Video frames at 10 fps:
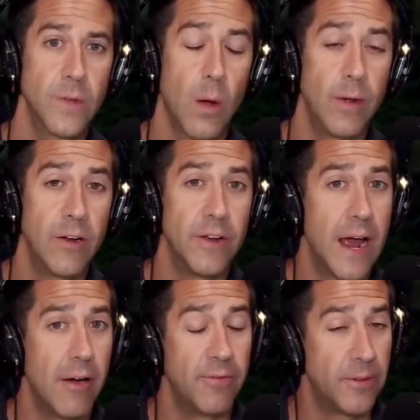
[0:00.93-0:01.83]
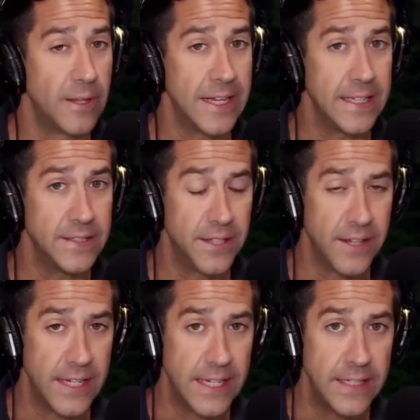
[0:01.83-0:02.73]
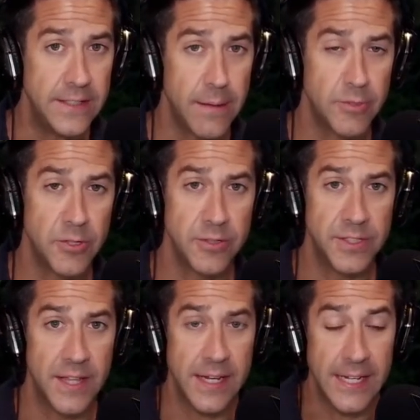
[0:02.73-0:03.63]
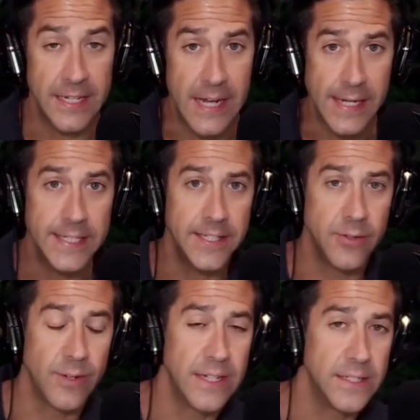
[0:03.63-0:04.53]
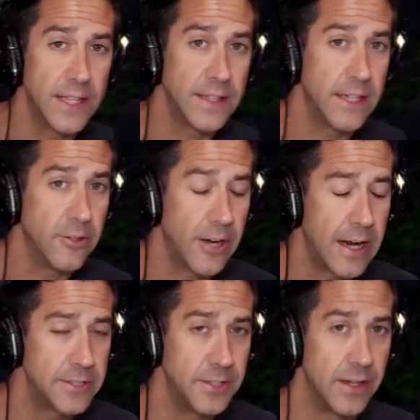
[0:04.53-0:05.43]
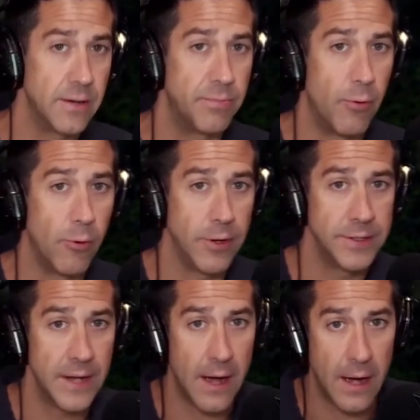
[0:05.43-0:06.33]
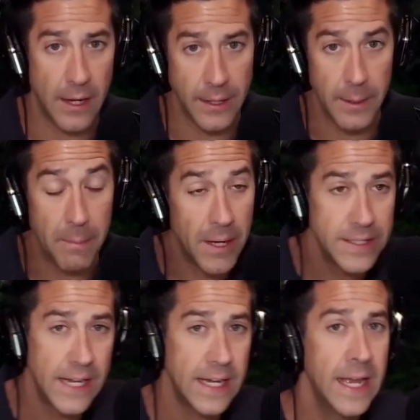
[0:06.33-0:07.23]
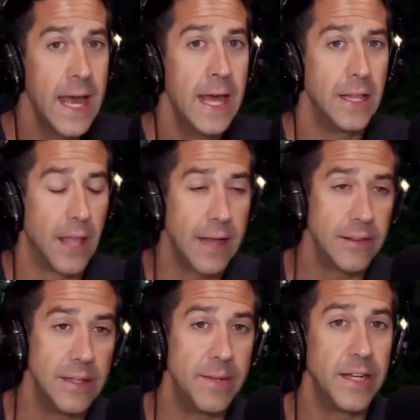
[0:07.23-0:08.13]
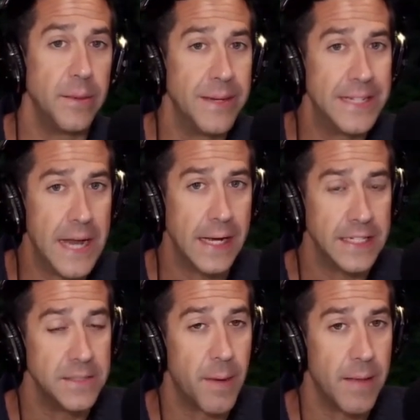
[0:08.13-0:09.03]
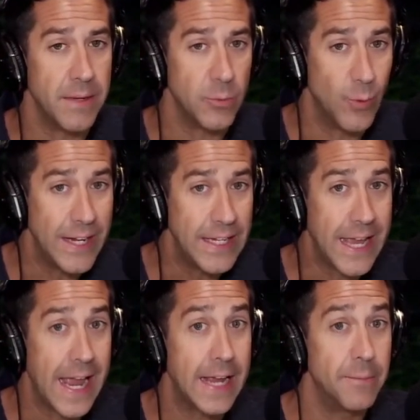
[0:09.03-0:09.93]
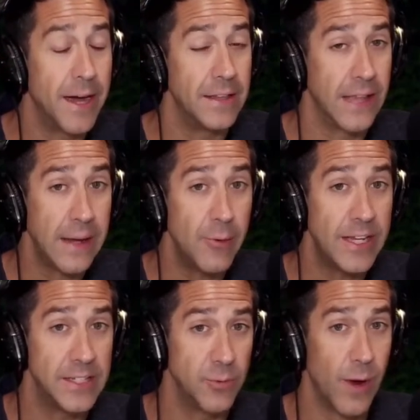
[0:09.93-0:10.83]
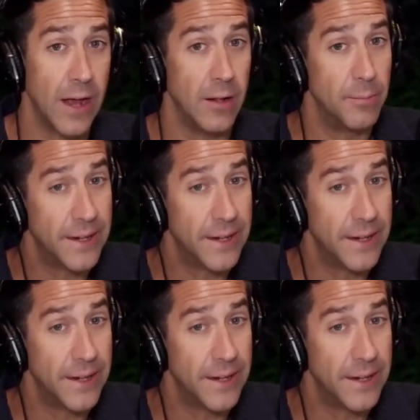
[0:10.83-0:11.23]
we are now fully into the heat. Temperatures that hit 90 degrees at the International Airport on Monday, likely to be into the mid 90s by midweek and by late week as well.